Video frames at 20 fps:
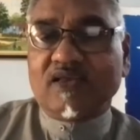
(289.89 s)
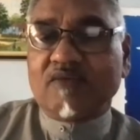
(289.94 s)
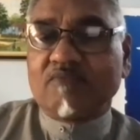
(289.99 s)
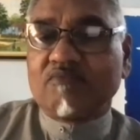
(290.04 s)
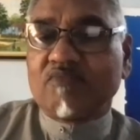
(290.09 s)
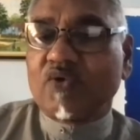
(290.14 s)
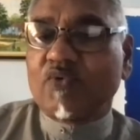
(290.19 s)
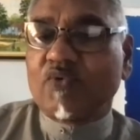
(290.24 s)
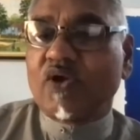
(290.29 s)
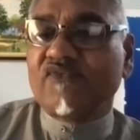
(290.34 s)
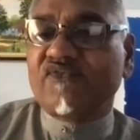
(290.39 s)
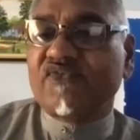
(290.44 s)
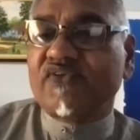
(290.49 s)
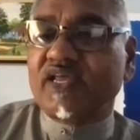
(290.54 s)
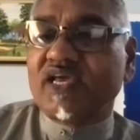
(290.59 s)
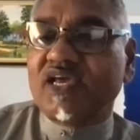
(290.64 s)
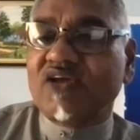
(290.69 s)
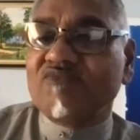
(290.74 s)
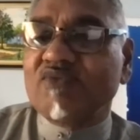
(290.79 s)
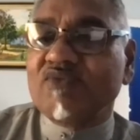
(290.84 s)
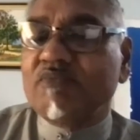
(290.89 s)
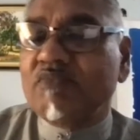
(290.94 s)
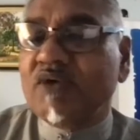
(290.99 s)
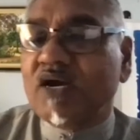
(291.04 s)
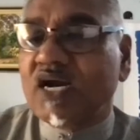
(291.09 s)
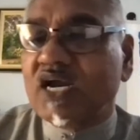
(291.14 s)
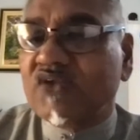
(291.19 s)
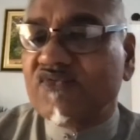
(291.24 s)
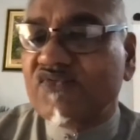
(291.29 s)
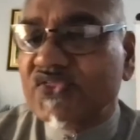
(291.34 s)
my wife and I have been
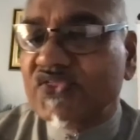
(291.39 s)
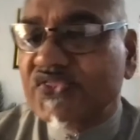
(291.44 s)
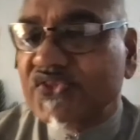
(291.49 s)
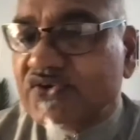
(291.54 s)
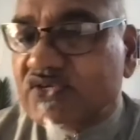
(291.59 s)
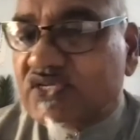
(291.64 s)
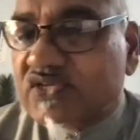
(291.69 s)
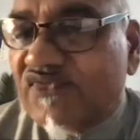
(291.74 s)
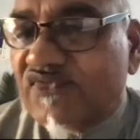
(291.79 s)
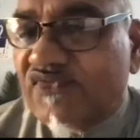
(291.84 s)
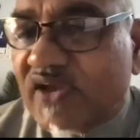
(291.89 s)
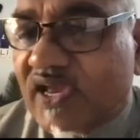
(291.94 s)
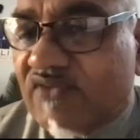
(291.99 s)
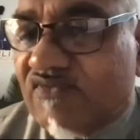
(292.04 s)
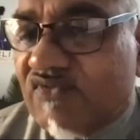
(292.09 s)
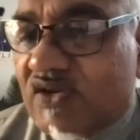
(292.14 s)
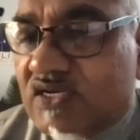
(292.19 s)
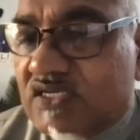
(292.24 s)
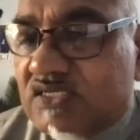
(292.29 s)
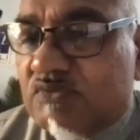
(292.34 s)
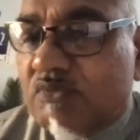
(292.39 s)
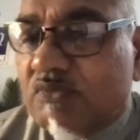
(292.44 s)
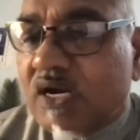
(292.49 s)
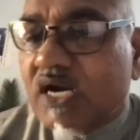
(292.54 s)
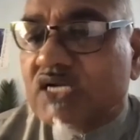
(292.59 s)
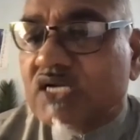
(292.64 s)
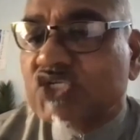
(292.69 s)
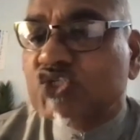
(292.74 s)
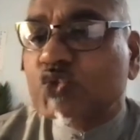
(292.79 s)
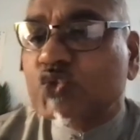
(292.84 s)
married for 35 years,
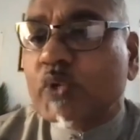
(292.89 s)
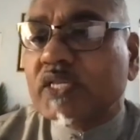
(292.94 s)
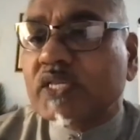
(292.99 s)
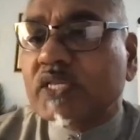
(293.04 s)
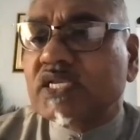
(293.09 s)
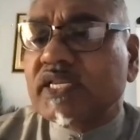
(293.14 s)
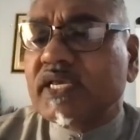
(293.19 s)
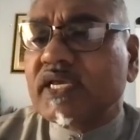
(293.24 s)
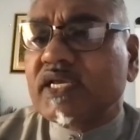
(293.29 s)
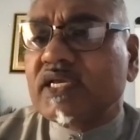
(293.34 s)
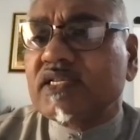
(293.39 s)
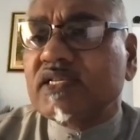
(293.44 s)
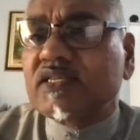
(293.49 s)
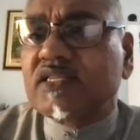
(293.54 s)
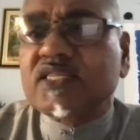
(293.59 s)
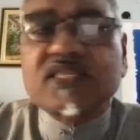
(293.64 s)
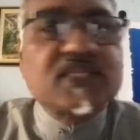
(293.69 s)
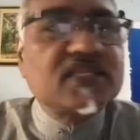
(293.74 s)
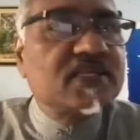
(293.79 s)
March 29th.